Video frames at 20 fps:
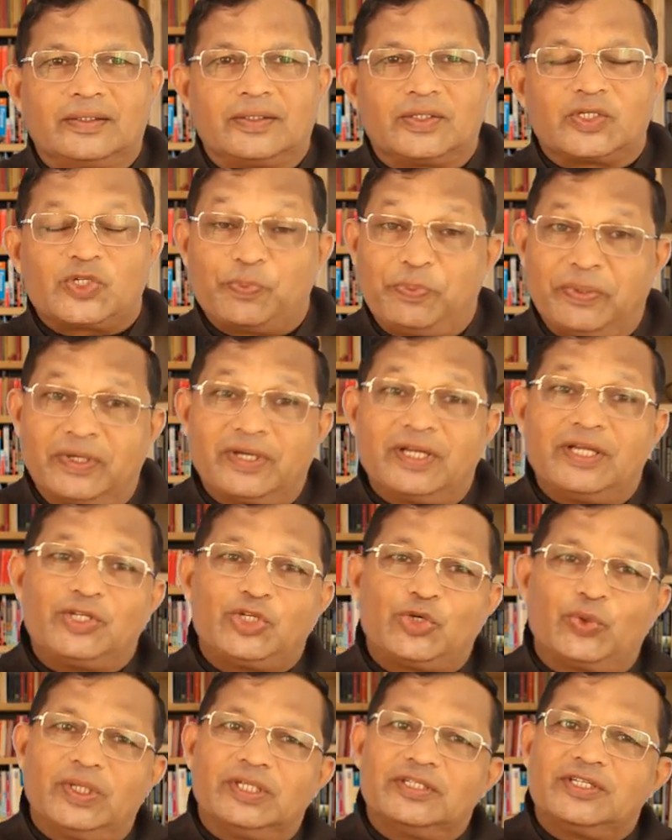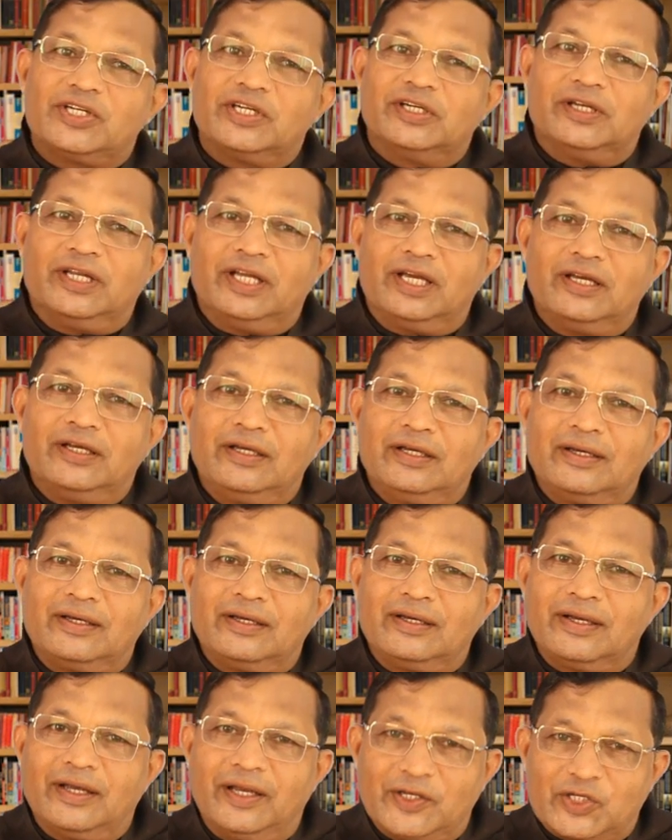Spiritual journey
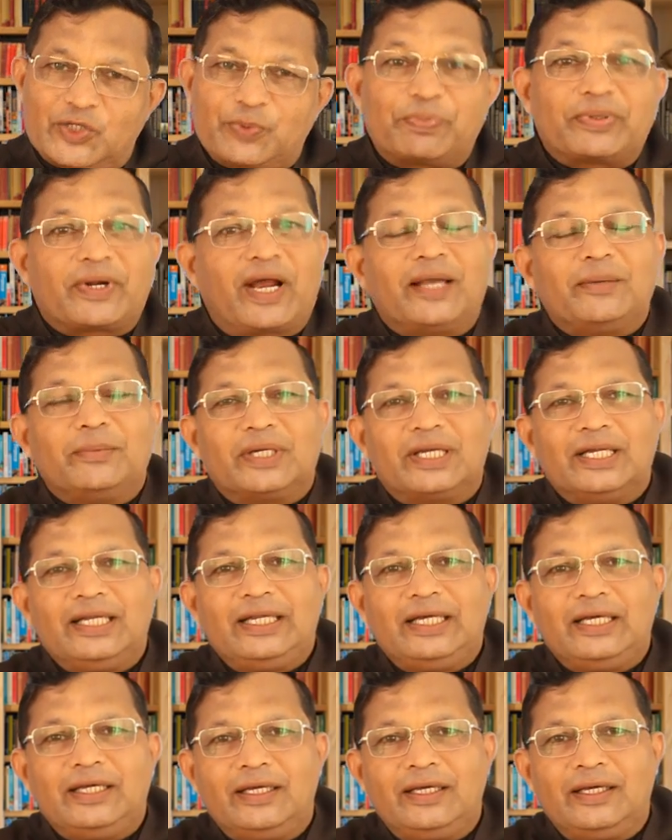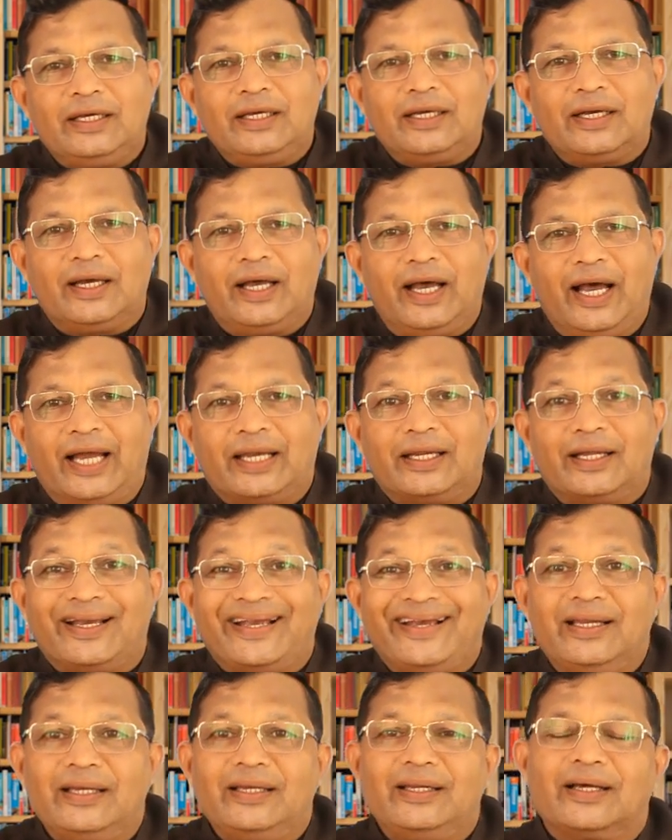is primarily an
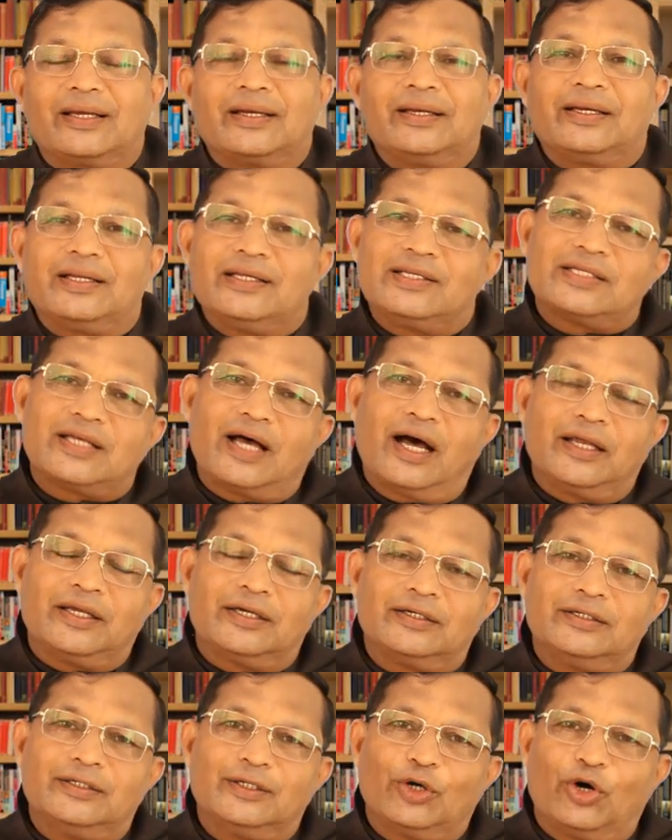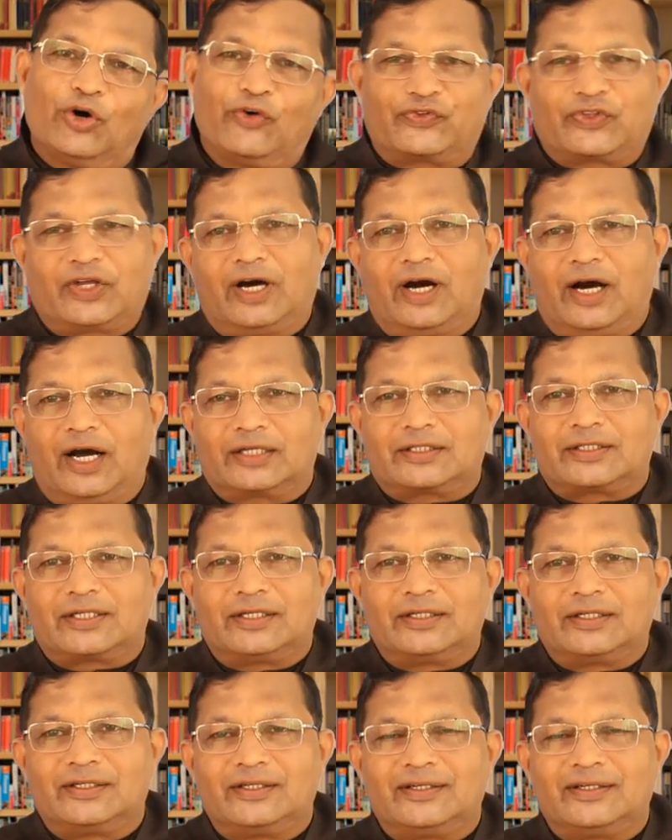inner desire of the heart.